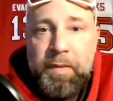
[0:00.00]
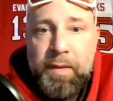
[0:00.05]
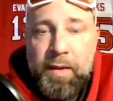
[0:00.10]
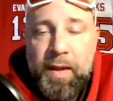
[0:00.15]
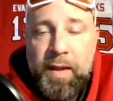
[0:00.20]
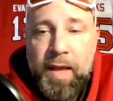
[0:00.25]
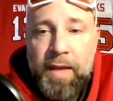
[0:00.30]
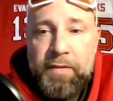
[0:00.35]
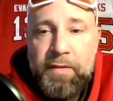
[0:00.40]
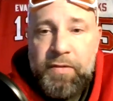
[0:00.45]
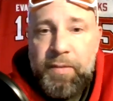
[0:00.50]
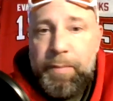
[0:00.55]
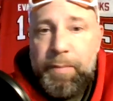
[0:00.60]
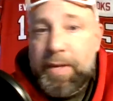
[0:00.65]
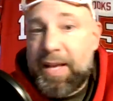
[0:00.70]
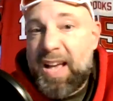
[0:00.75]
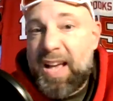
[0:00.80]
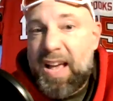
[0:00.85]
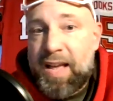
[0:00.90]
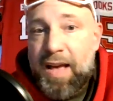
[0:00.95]
as
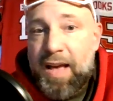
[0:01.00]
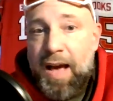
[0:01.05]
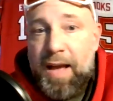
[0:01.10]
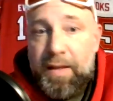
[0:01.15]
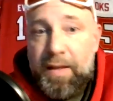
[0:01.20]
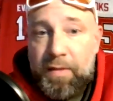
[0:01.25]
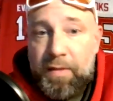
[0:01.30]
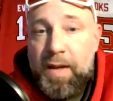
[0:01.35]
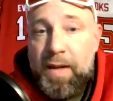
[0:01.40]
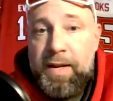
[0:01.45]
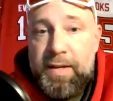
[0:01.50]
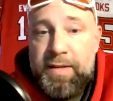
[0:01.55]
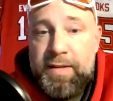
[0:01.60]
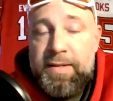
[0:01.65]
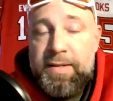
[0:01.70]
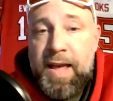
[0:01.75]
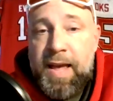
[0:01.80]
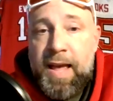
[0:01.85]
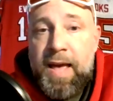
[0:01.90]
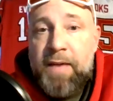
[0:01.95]
somebody I like
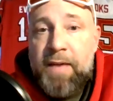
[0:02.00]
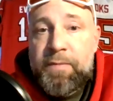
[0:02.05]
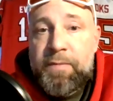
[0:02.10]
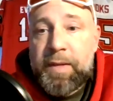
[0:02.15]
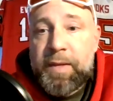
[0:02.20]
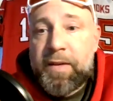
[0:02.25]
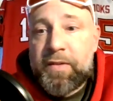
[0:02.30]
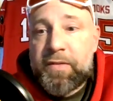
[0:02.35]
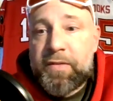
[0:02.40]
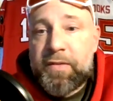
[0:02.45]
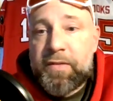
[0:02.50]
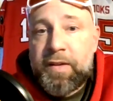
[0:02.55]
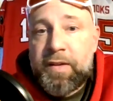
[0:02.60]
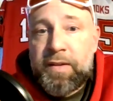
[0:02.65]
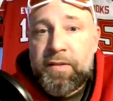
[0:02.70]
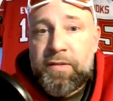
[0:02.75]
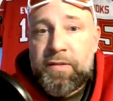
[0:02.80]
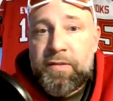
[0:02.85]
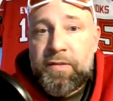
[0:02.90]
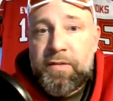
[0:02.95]
to have because
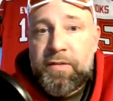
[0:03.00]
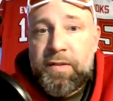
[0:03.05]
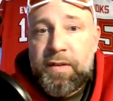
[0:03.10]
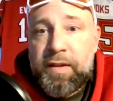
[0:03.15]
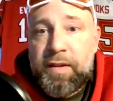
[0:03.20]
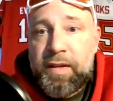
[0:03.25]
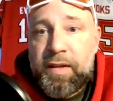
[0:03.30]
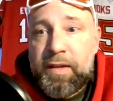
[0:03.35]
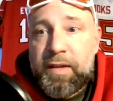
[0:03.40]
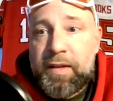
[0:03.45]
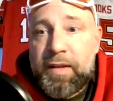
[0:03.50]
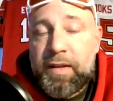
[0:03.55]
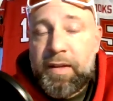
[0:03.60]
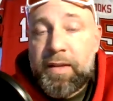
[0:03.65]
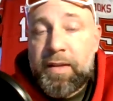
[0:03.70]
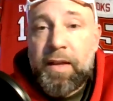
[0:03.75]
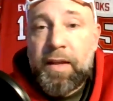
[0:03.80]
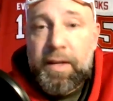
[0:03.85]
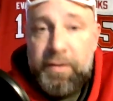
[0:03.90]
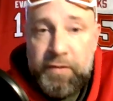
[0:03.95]

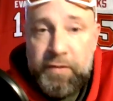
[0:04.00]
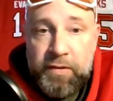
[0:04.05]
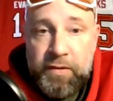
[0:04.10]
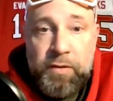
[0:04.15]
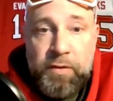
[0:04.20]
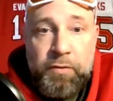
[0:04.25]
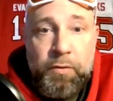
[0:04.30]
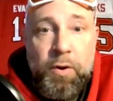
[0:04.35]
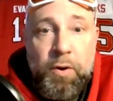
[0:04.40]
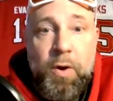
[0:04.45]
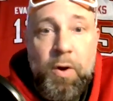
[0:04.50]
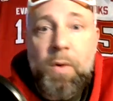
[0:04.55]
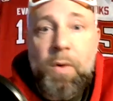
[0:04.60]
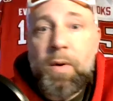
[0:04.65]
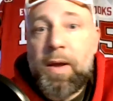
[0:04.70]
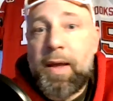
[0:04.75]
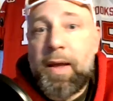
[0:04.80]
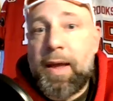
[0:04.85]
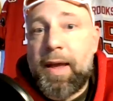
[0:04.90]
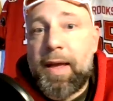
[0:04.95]
he likes to throw,
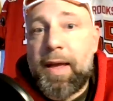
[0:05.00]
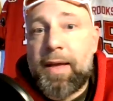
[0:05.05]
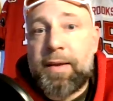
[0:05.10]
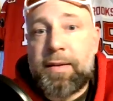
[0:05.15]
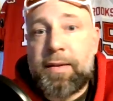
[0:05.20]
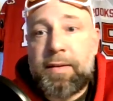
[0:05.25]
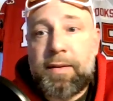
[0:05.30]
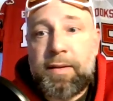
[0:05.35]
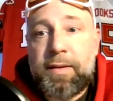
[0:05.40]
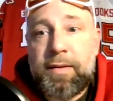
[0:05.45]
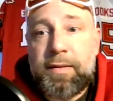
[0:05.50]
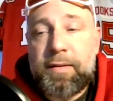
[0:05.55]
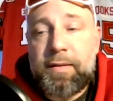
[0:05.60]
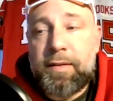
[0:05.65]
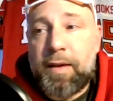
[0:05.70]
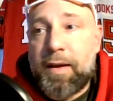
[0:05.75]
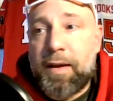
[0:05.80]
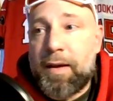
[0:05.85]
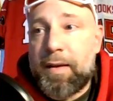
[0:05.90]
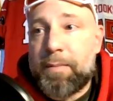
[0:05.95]
and
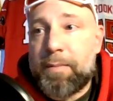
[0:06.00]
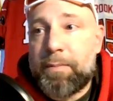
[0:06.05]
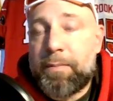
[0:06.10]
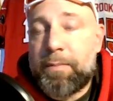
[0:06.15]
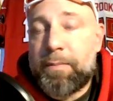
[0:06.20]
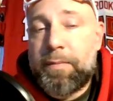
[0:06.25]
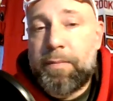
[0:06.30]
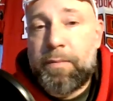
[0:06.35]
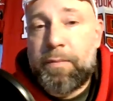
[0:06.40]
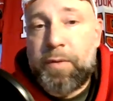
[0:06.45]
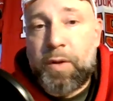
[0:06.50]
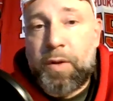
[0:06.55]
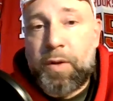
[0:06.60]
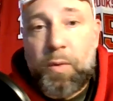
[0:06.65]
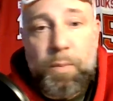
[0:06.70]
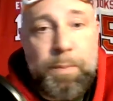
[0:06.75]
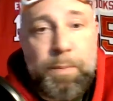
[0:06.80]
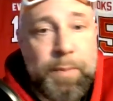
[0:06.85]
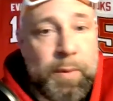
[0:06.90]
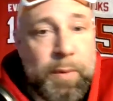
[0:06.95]

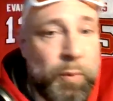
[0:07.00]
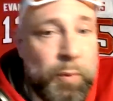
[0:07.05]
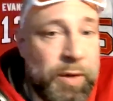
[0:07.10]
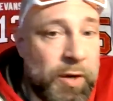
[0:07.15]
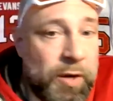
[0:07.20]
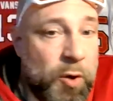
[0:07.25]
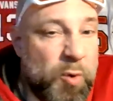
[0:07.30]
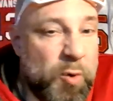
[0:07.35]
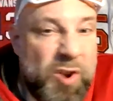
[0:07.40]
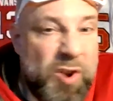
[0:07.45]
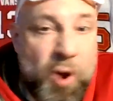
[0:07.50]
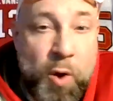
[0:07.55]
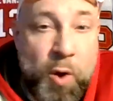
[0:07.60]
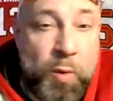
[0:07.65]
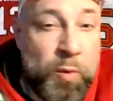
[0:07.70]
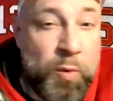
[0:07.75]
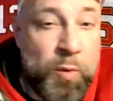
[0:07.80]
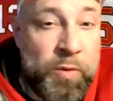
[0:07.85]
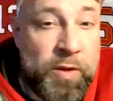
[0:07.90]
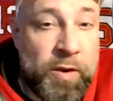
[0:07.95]
but we don't know
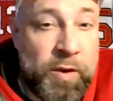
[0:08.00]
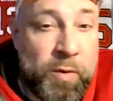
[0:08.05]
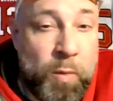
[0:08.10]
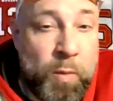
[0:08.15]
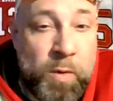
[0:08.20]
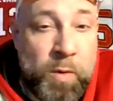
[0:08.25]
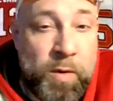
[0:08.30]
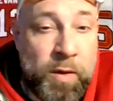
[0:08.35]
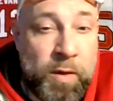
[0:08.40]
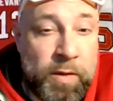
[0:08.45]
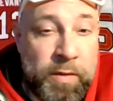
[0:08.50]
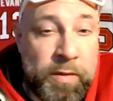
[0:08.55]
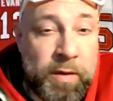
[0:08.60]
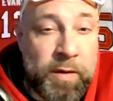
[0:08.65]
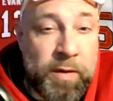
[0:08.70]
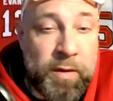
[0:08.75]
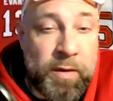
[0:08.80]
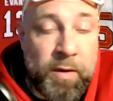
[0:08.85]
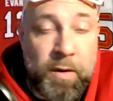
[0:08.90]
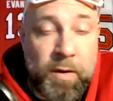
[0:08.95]
who the
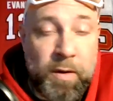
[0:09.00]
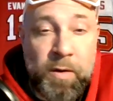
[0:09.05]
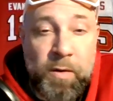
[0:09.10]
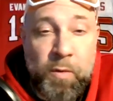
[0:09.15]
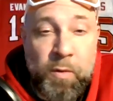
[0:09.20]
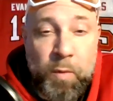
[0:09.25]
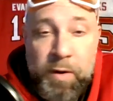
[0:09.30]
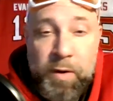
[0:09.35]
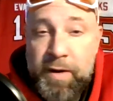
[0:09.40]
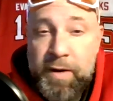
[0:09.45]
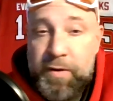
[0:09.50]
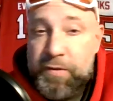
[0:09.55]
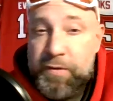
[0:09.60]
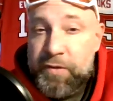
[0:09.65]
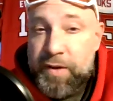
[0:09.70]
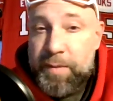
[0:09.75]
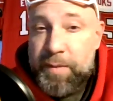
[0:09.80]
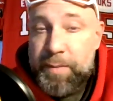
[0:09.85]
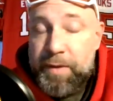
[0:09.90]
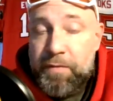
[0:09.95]
coordinator is
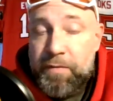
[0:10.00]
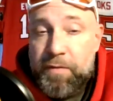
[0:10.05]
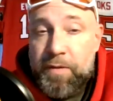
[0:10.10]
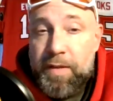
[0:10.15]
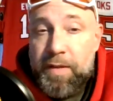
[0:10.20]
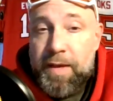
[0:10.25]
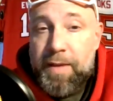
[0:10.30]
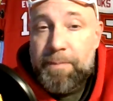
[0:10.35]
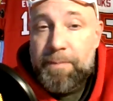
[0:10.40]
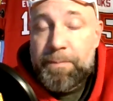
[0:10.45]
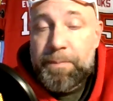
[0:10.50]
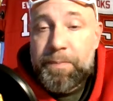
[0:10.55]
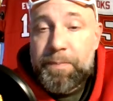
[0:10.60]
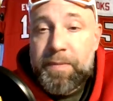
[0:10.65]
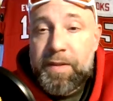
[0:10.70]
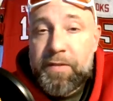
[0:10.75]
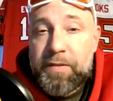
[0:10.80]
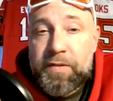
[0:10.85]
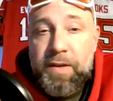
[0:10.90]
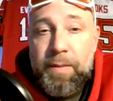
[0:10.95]
going to be for them
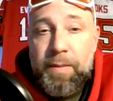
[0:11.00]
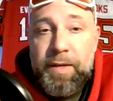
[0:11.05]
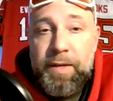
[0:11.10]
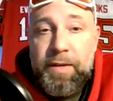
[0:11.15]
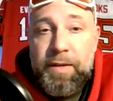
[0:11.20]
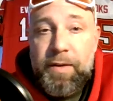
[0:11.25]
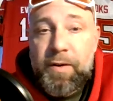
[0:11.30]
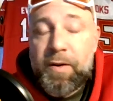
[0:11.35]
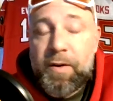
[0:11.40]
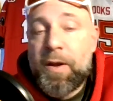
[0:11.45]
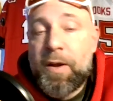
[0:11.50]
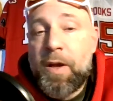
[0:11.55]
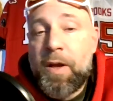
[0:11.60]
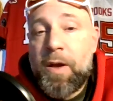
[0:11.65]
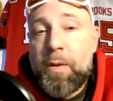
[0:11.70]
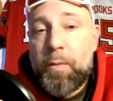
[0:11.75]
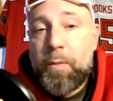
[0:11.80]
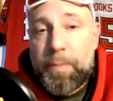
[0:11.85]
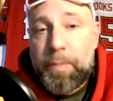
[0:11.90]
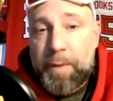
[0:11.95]
this coming year.
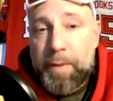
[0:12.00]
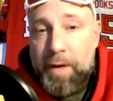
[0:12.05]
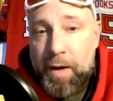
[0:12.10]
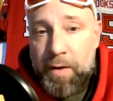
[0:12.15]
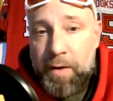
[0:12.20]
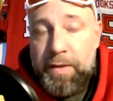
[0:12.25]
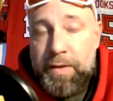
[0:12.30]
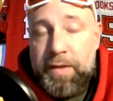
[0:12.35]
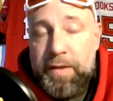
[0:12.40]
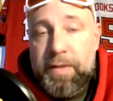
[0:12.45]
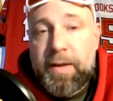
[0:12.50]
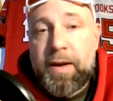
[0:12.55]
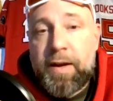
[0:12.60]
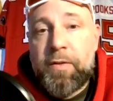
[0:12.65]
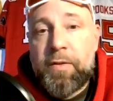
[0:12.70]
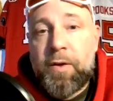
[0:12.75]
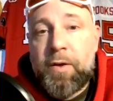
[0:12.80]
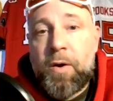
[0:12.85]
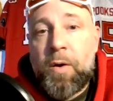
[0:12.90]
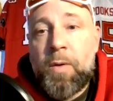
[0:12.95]
With McCarthy
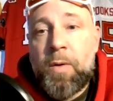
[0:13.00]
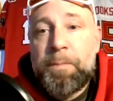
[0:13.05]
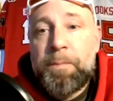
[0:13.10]
there, though,